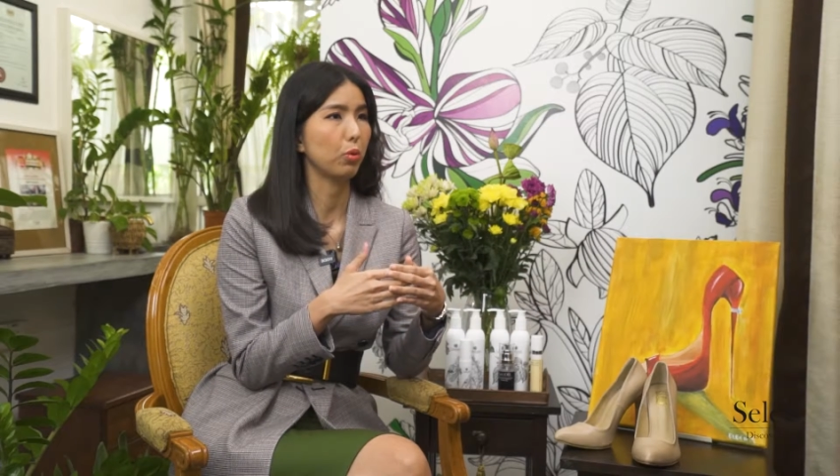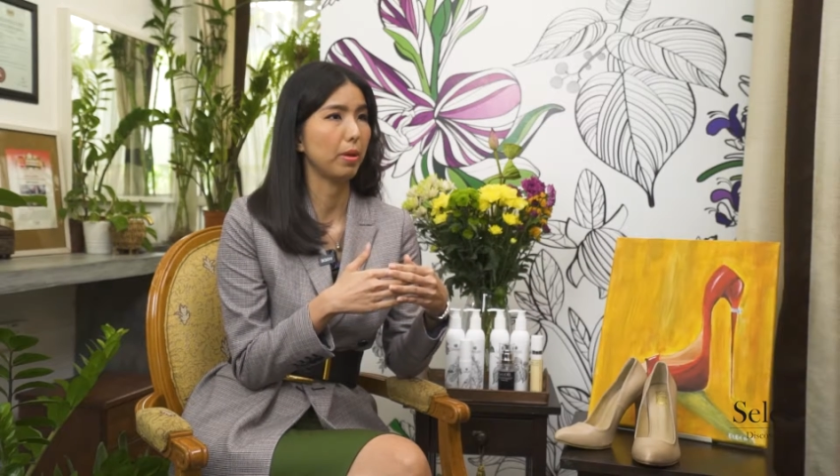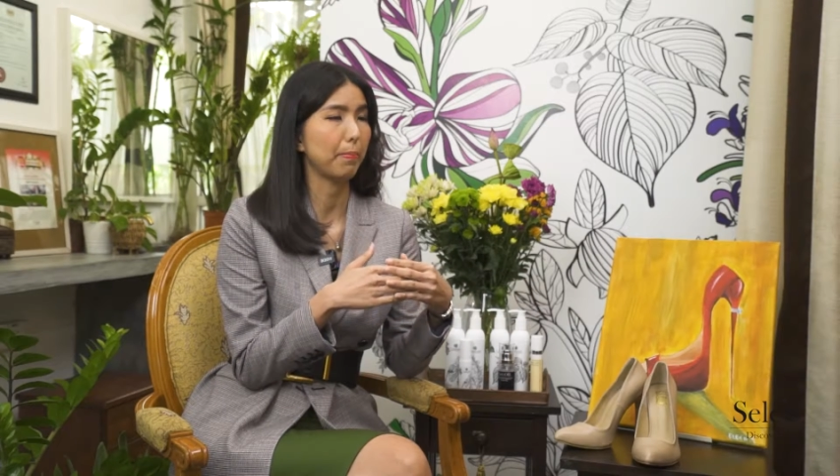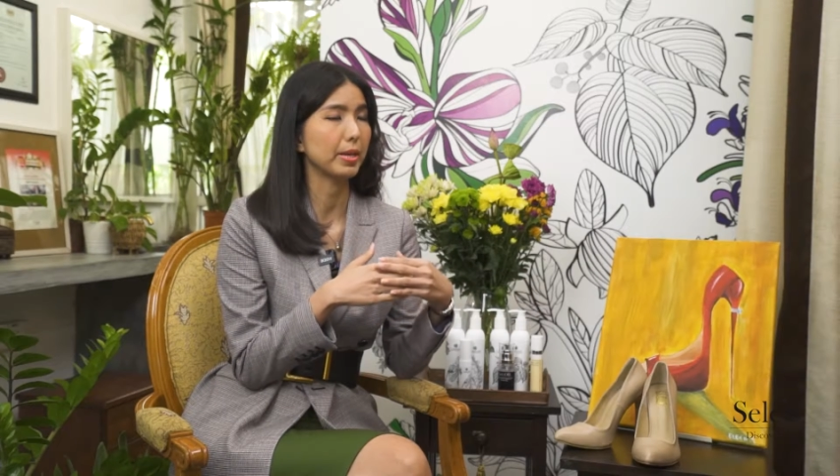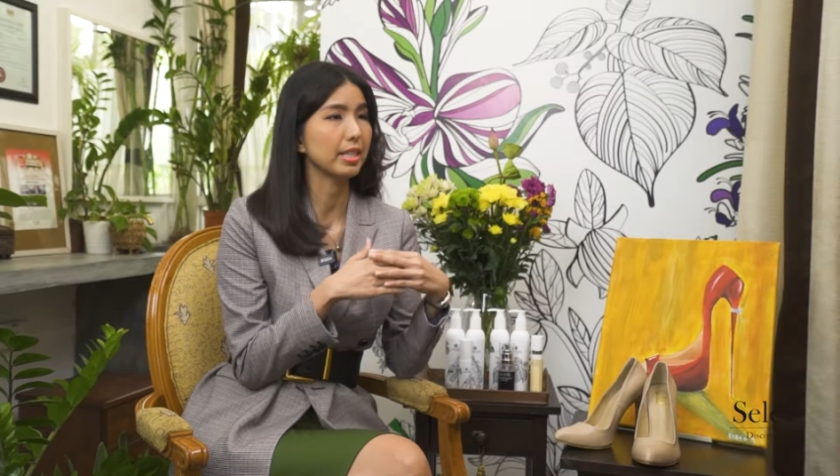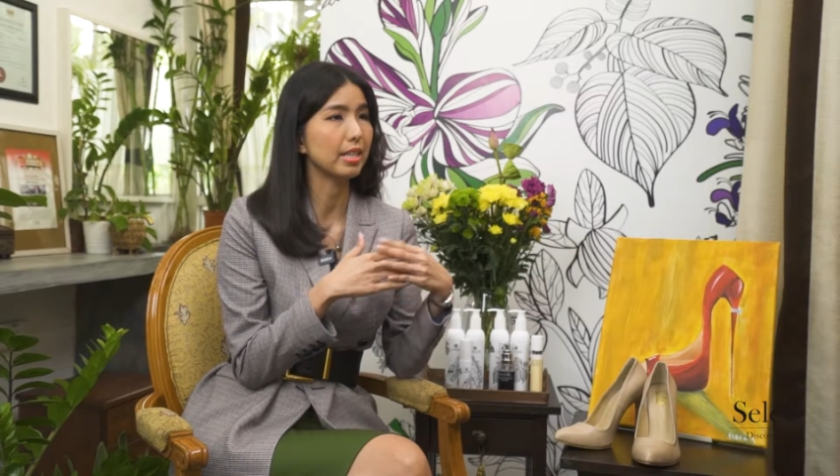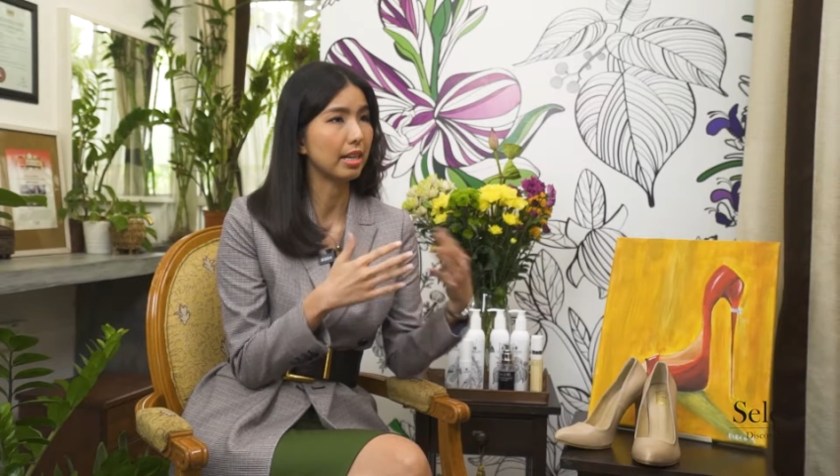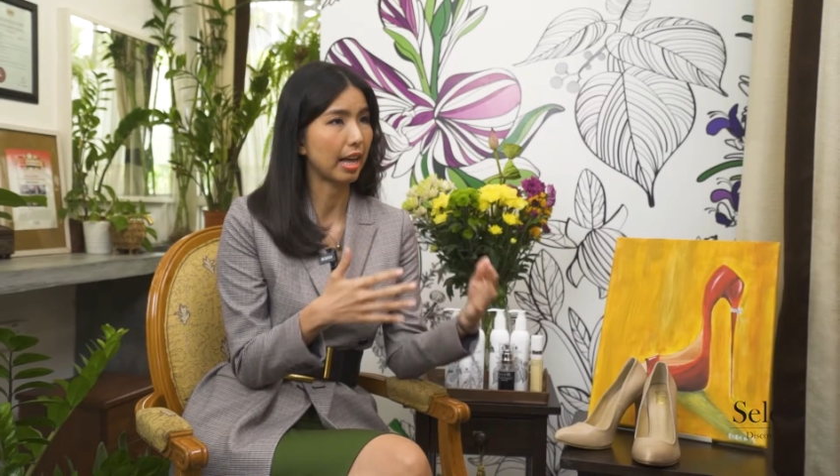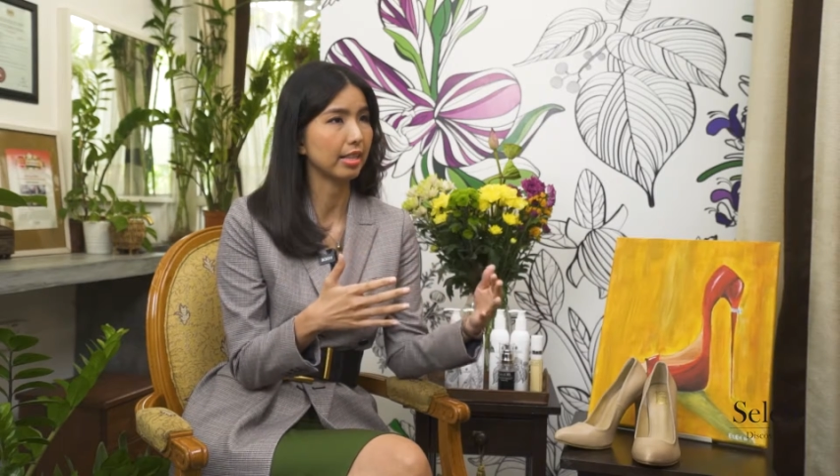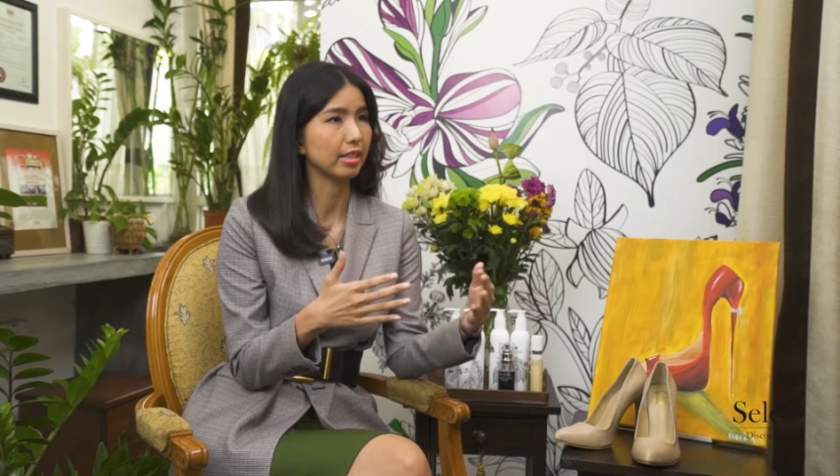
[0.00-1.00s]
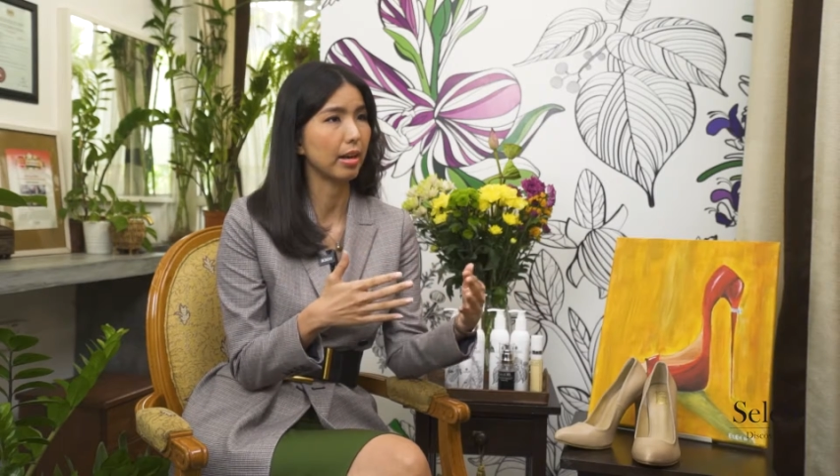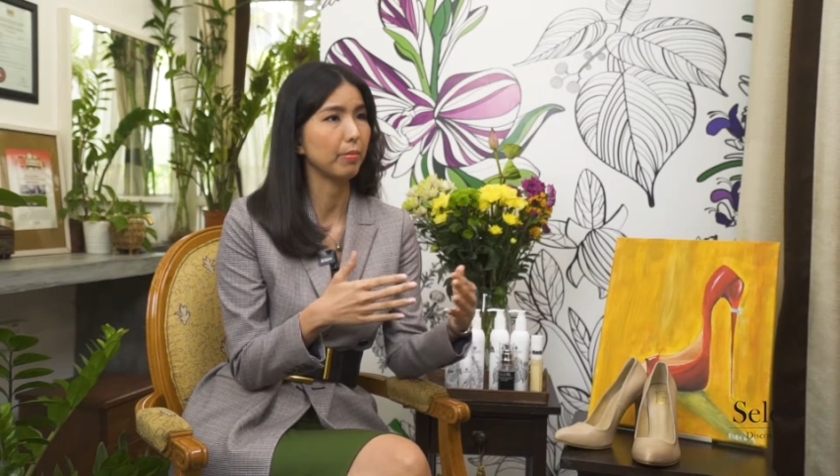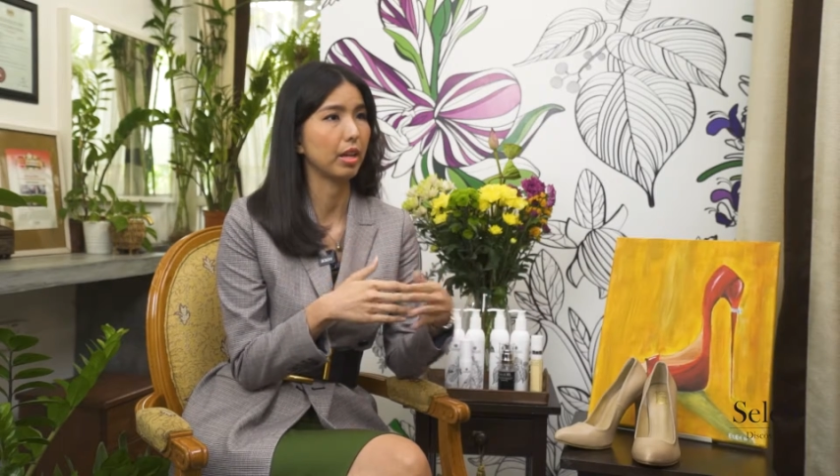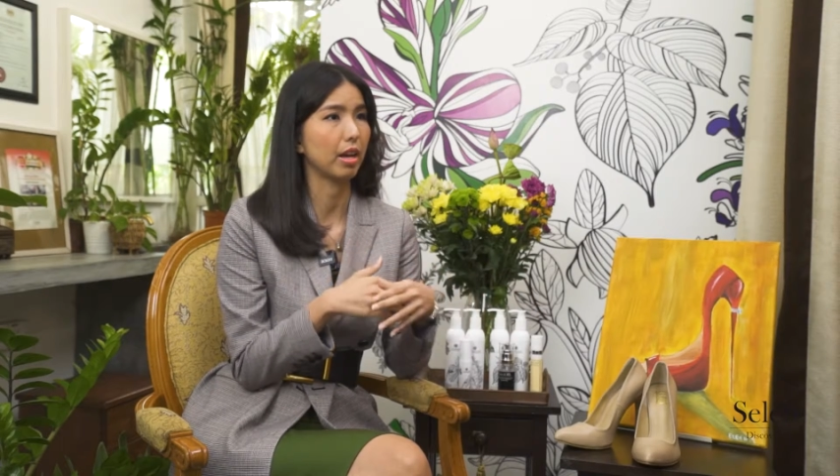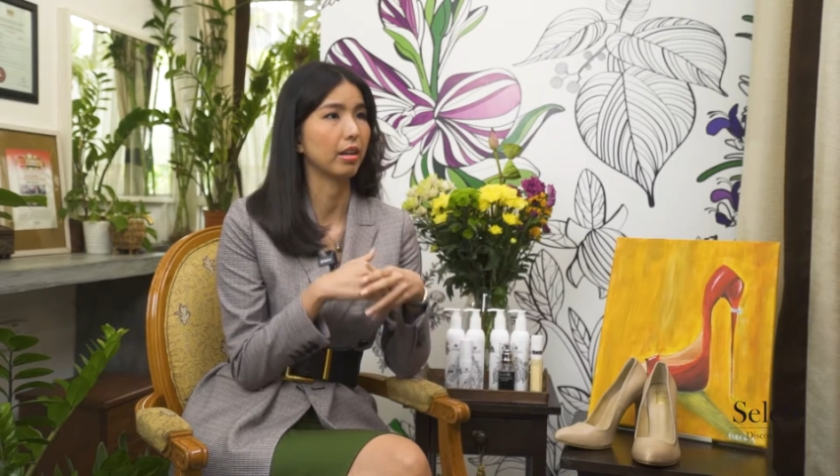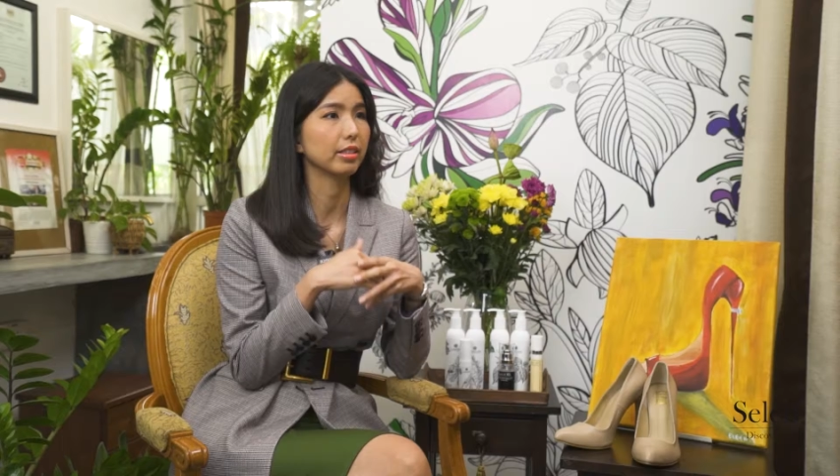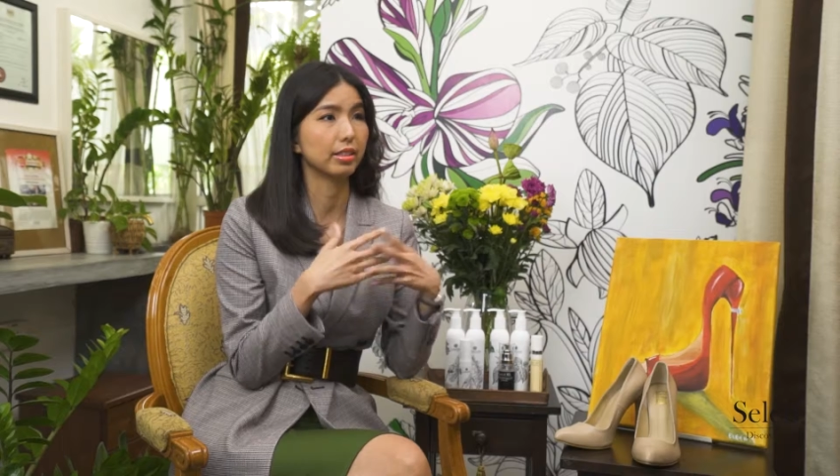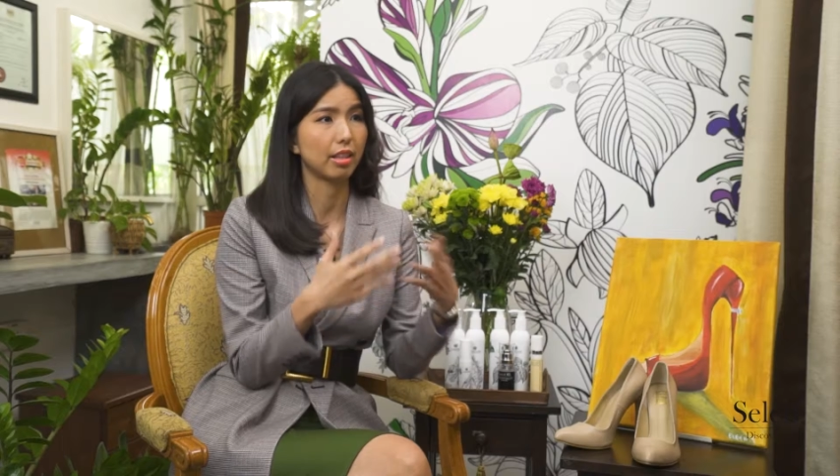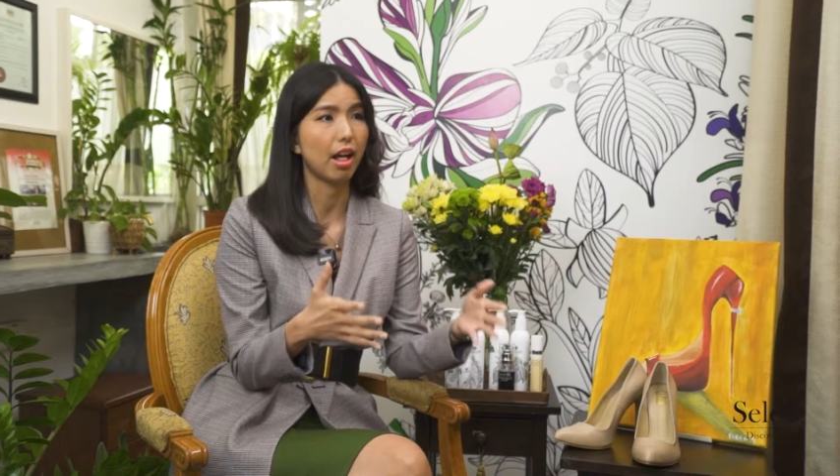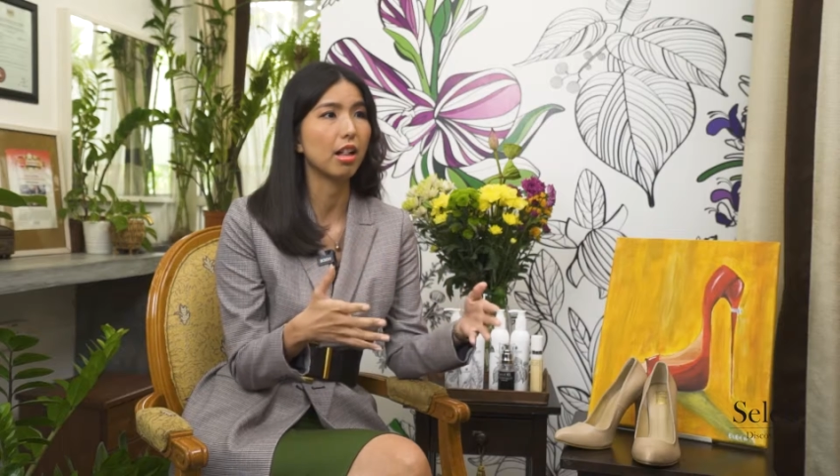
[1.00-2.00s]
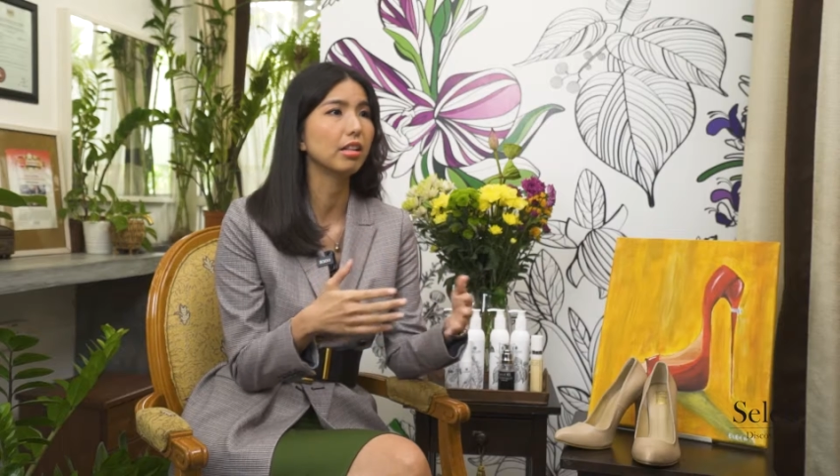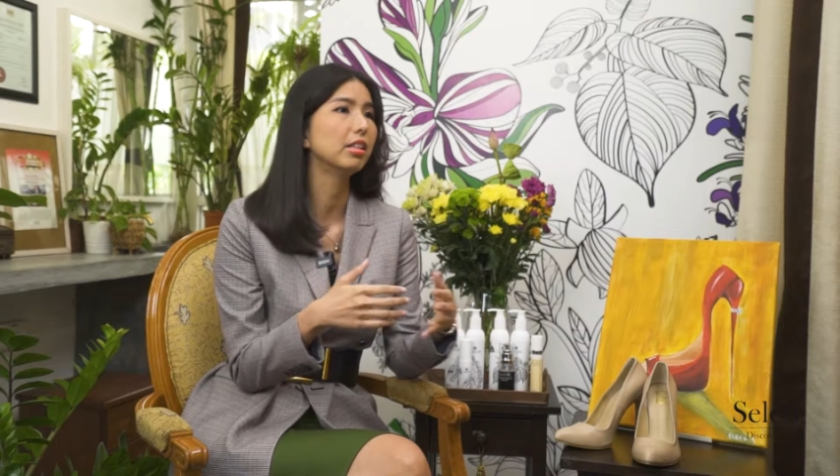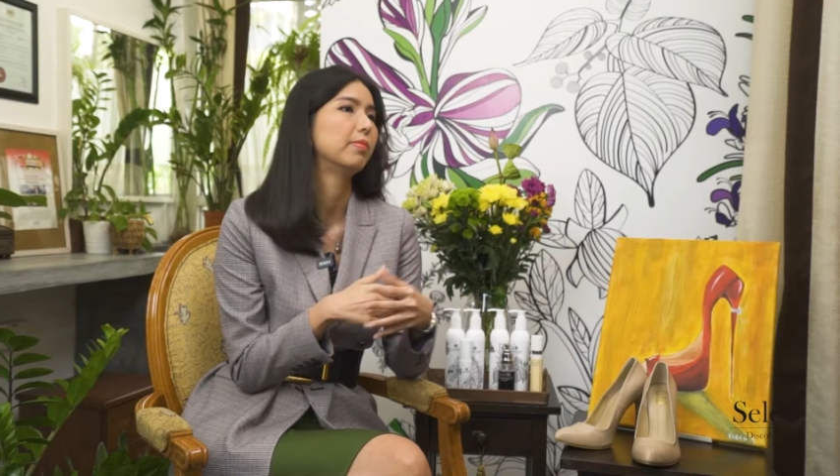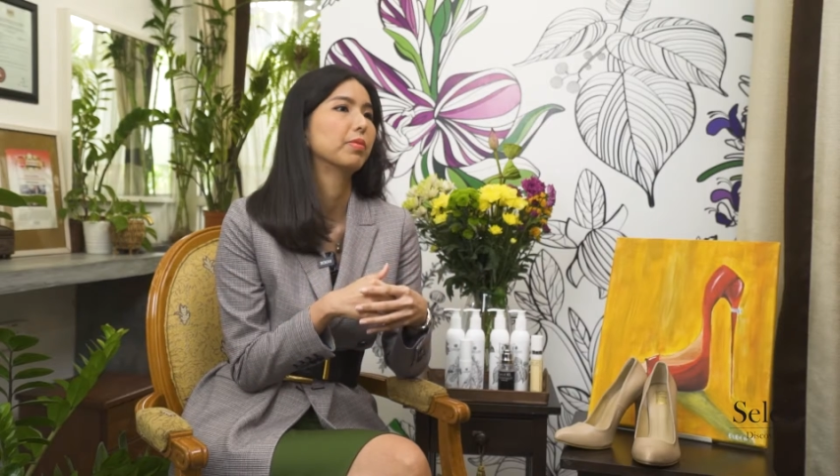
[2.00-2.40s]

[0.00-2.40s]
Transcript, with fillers: we personalize them their style,